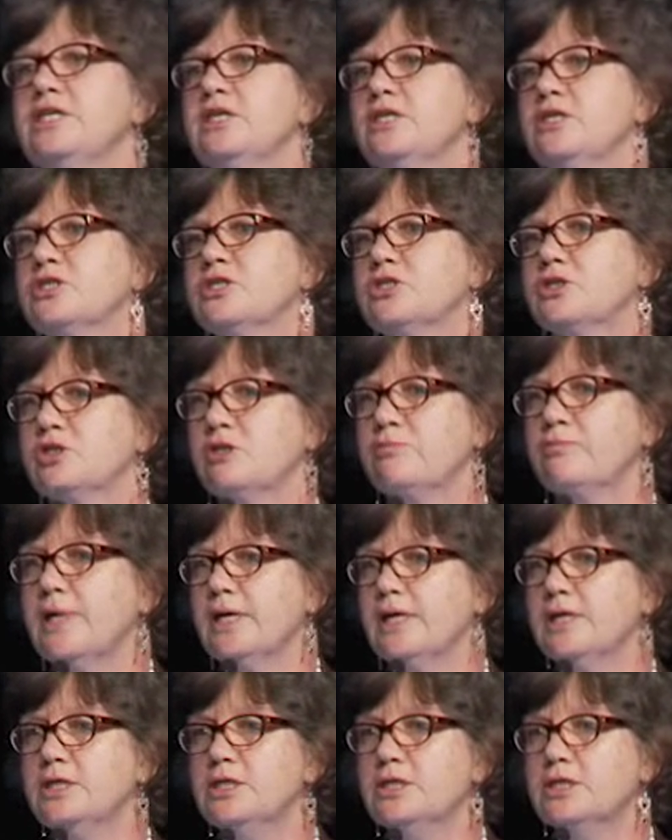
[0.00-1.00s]
tenderness to the
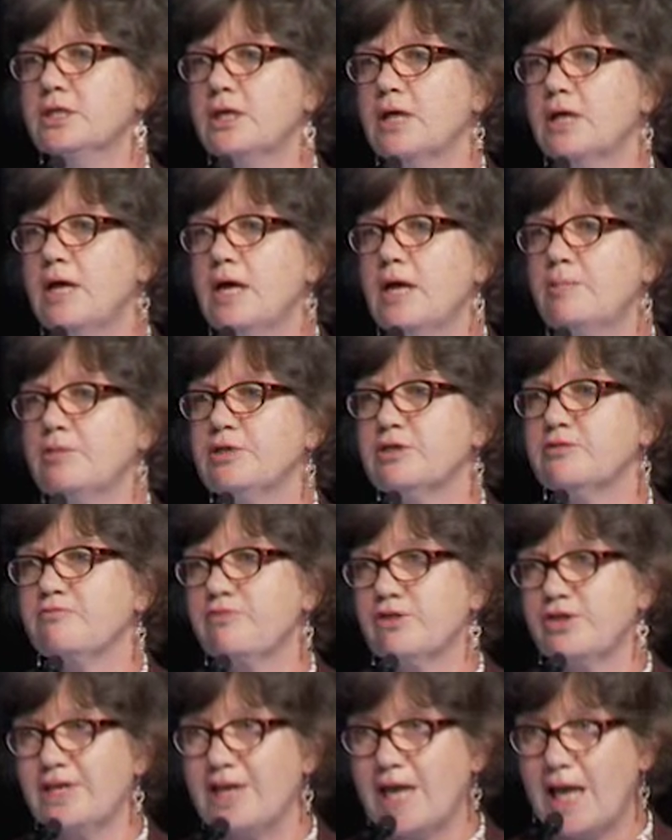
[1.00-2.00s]
meat, but
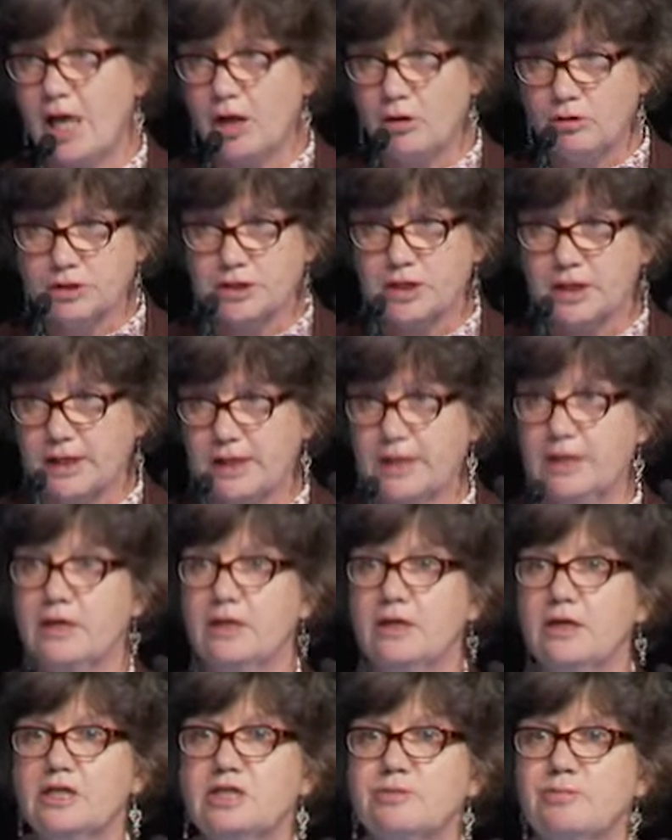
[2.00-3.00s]
for the
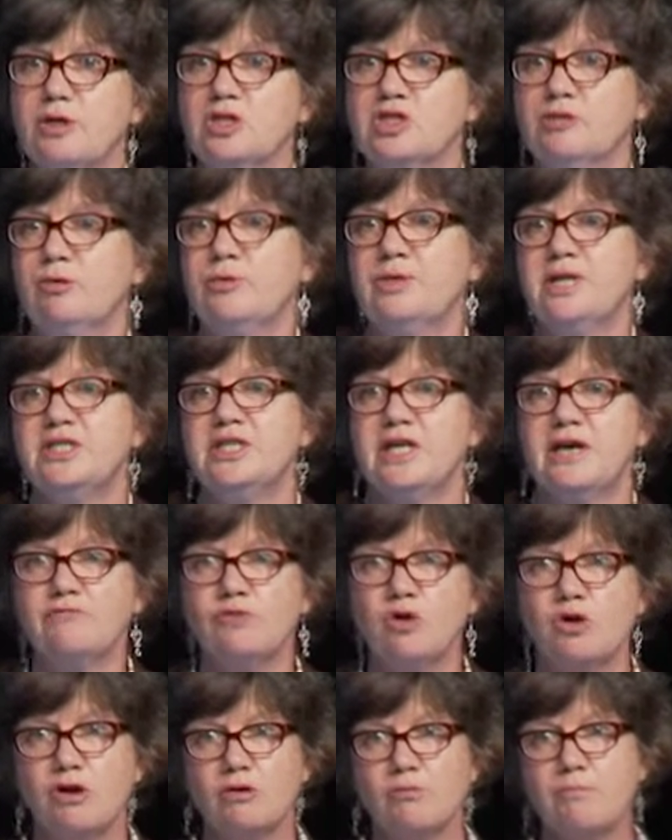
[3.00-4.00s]
elderly, it's possible we need to have
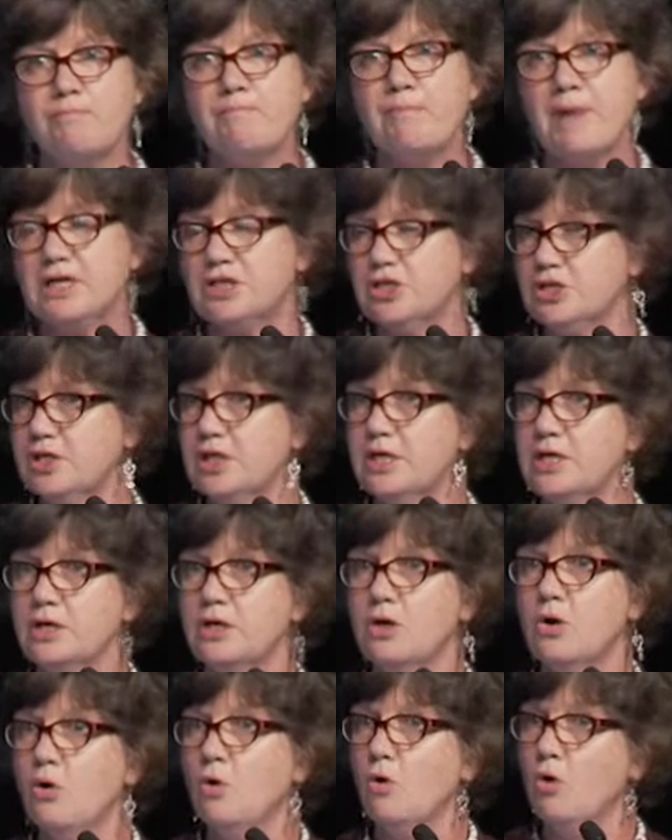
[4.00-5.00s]
mushy,
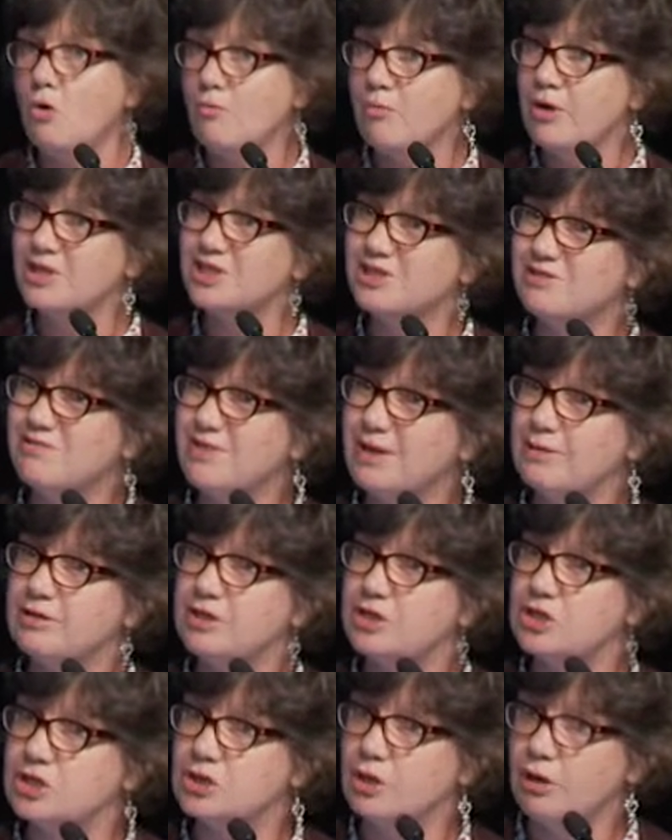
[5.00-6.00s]
almost
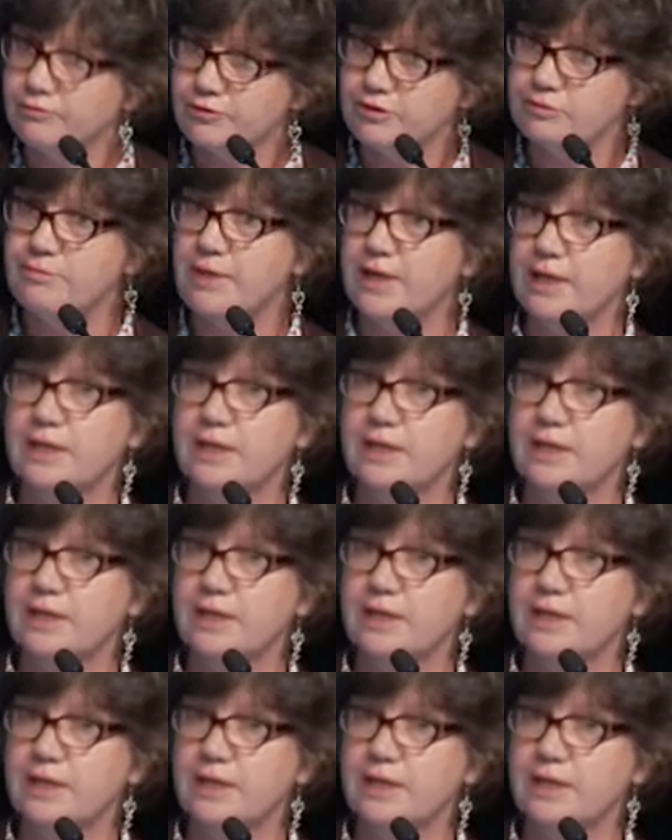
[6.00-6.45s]
very soft